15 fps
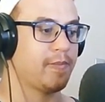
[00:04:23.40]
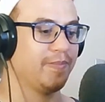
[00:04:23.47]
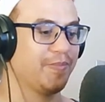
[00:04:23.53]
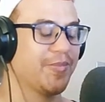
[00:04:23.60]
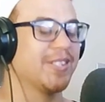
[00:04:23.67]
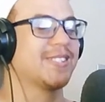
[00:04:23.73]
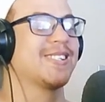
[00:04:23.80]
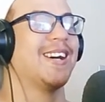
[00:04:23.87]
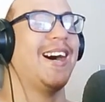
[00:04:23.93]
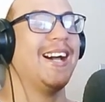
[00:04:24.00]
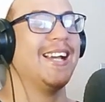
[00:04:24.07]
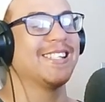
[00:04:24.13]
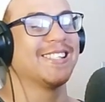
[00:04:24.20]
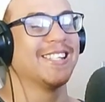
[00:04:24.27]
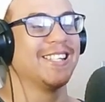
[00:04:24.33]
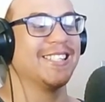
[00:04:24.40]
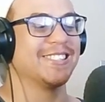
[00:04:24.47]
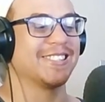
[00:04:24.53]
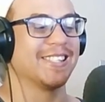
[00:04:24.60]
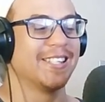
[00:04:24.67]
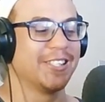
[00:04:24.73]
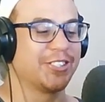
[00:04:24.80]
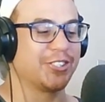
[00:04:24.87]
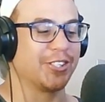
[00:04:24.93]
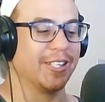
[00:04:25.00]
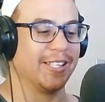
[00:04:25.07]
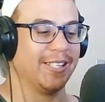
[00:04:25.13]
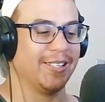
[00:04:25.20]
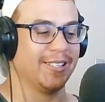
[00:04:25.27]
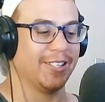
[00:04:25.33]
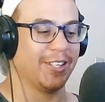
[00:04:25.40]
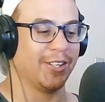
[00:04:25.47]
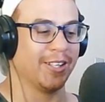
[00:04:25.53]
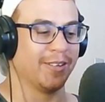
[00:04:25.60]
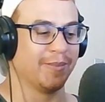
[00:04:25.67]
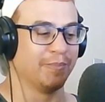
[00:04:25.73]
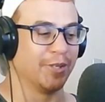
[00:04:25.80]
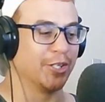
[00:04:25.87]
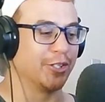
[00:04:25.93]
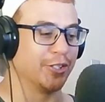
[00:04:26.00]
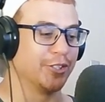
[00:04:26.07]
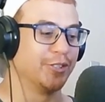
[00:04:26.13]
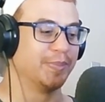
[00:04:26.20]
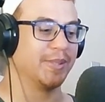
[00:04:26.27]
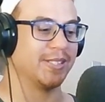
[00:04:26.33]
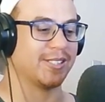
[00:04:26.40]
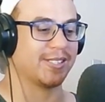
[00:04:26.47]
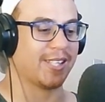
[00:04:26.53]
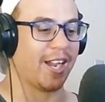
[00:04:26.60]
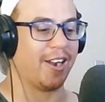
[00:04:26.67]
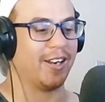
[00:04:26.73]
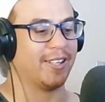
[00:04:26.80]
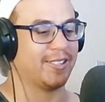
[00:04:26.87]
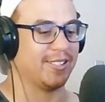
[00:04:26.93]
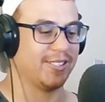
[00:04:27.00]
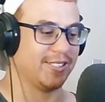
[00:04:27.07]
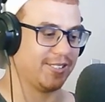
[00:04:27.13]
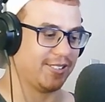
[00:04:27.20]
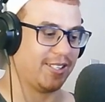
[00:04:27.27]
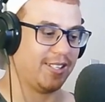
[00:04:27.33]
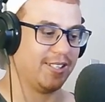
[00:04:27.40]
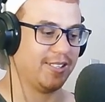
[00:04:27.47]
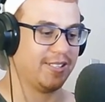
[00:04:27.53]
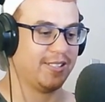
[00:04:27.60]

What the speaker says: This guy is literally Megumi's character design.